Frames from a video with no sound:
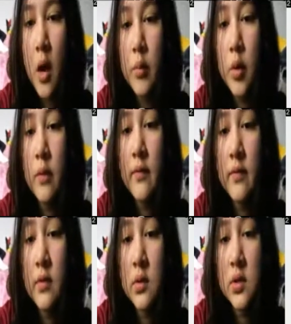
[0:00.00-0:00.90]
I'm going
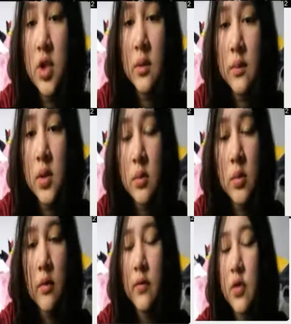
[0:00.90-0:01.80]
for chips.
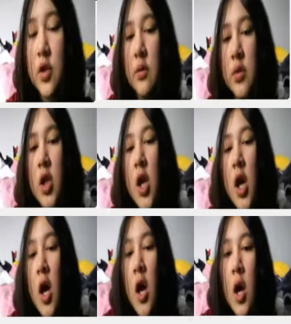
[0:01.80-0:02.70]
I'm going for chips.
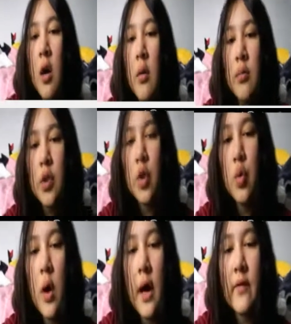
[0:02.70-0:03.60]
Um,
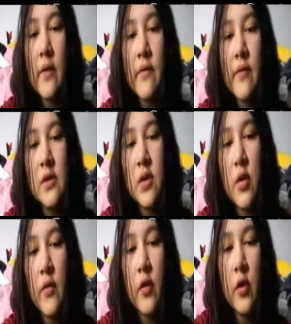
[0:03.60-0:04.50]
you are having friends
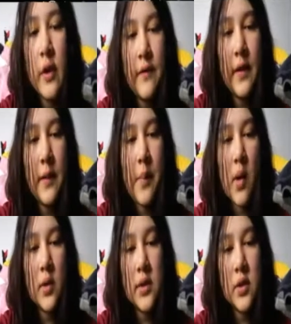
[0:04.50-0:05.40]
over for evening
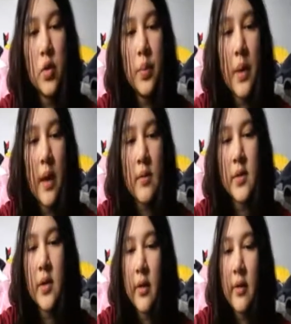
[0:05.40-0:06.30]
party. Your
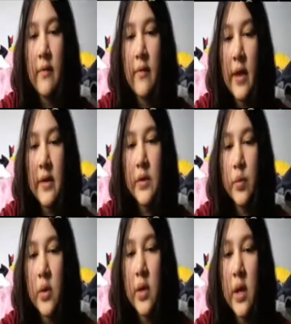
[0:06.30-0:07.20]
parents are in
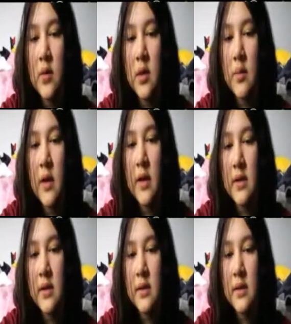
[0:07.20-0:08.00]
Vegas. What game do you play?